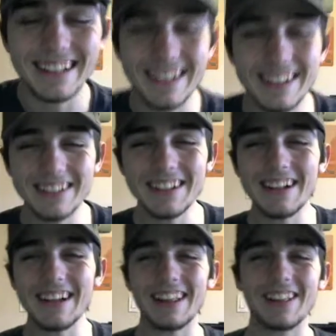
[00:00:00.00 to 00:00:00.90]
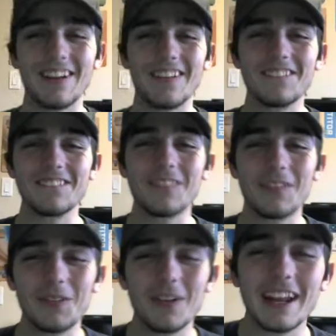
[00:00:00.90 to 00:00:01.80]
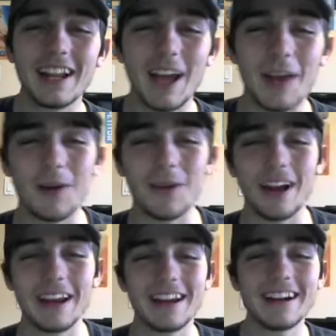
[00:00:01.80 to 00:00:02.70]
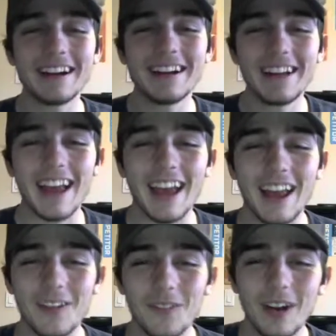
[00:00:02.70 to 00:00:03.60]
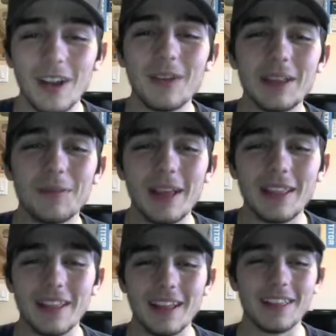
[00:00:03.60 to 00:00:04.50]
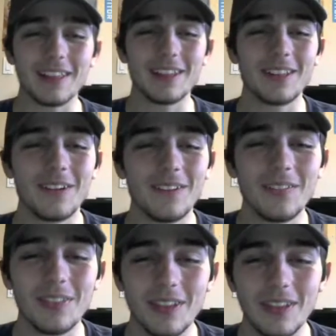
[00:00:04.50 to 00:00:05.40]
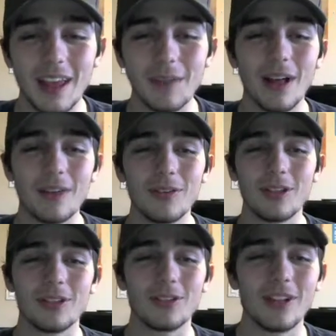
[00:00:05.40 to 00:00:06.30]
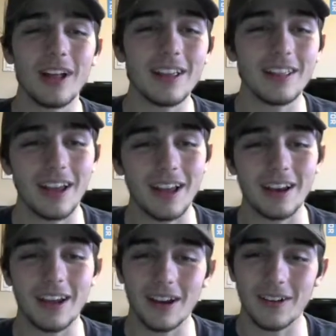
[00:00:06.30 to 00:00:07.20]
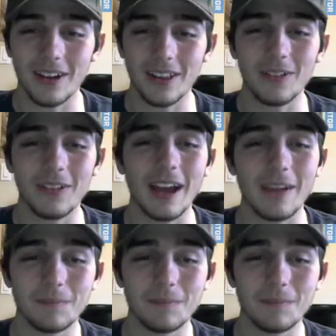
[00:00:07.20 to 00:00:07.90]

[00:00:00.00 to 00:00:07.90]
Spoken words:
So we're gonna time out right here, and we're gonna make the best of this. So Sableye versus Snorlax, and we're gonna see what we get.